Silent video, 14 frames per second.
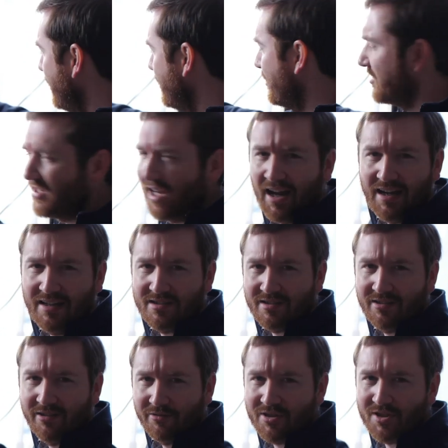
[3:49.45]

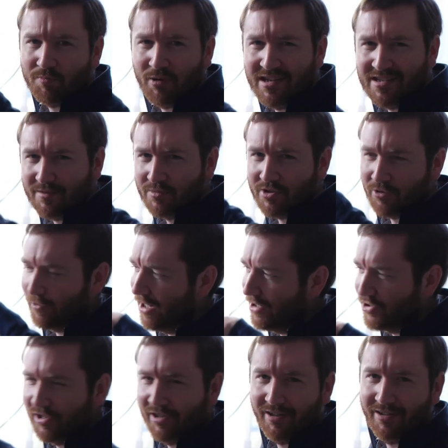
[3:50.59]
designs, you know, spray some
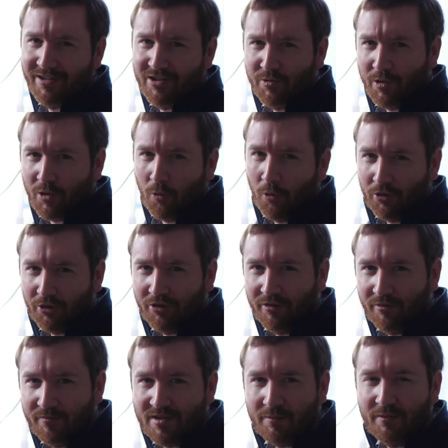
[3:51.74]
Sriracha into a
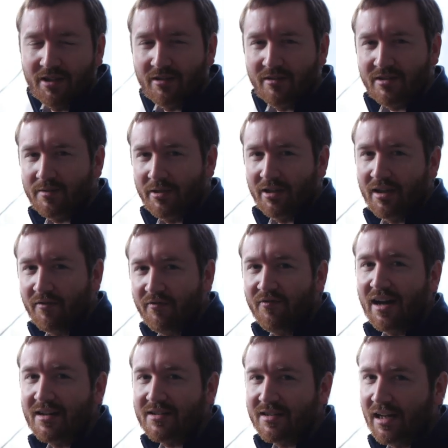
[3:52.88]
corner, some of the
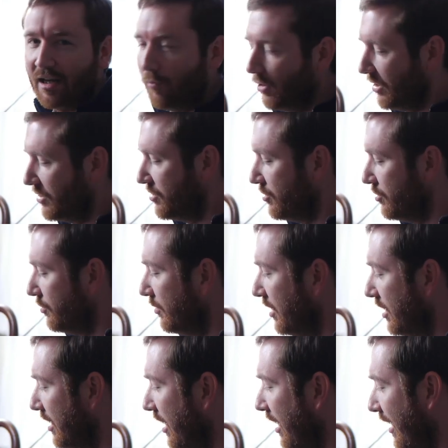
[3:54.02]
effects that I want to do
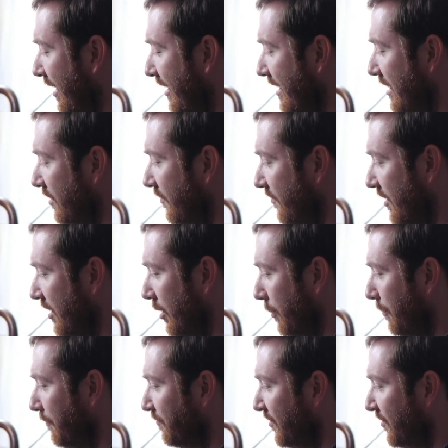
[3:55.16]
in the film.